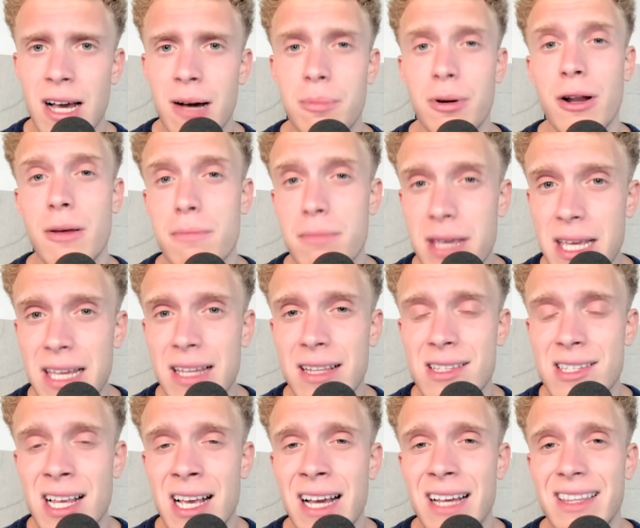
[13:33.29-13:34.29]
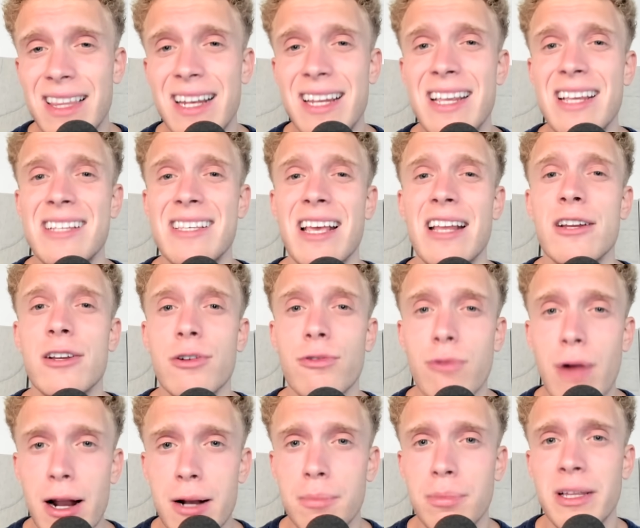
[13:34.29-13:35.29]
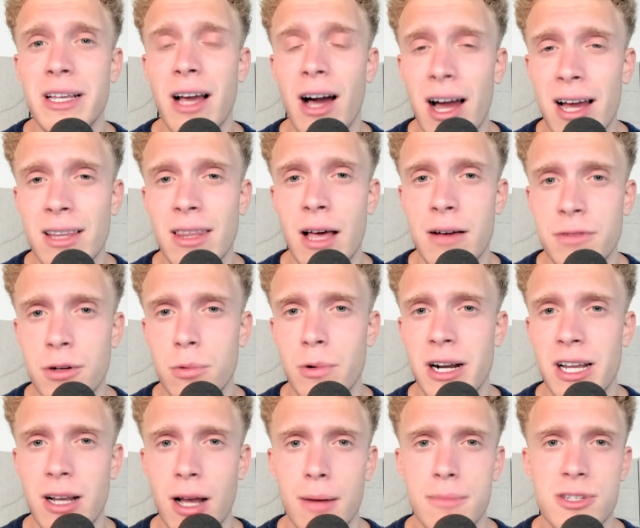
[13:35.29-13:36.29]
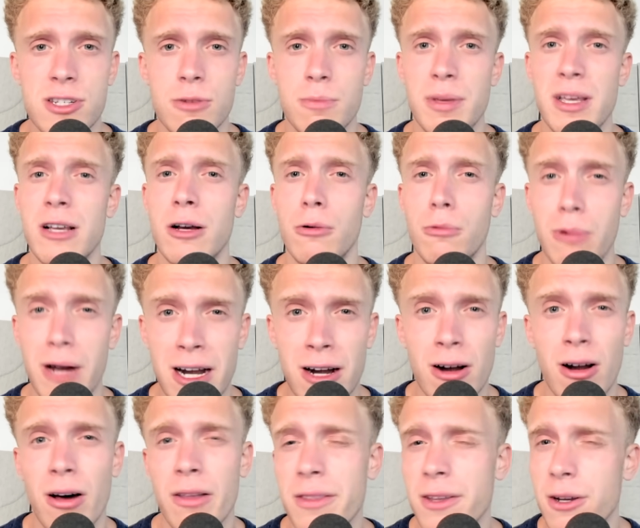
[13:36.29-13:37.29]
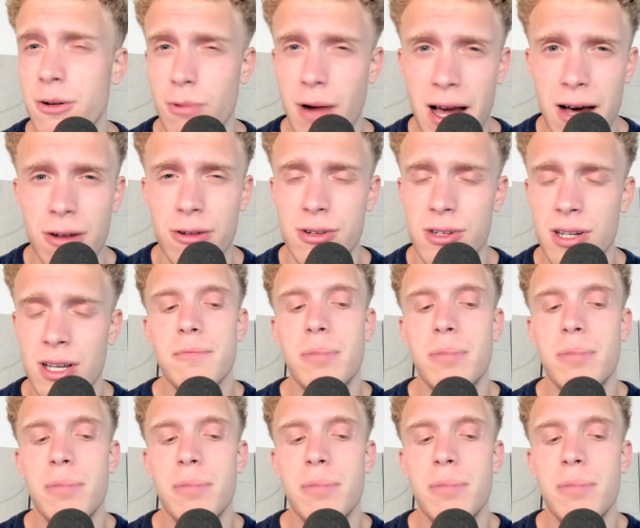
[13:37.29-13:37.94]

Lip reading: but it means that he's incredibly high level when it comes to being aware on the ground.